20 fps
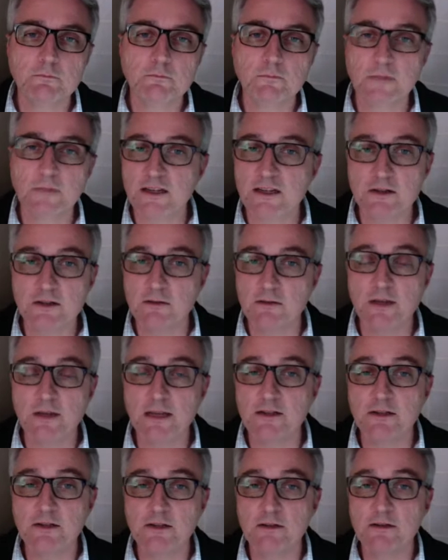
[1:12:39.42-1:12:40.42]
that's
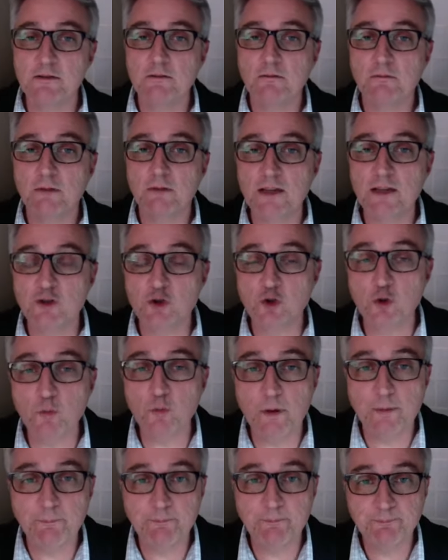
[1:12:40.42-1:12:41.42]
as it should
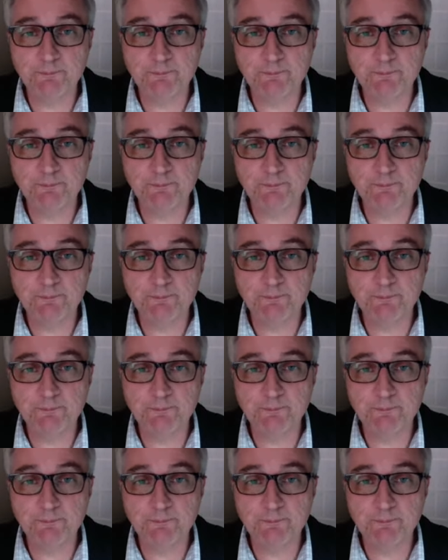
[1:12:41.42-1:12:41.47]
be.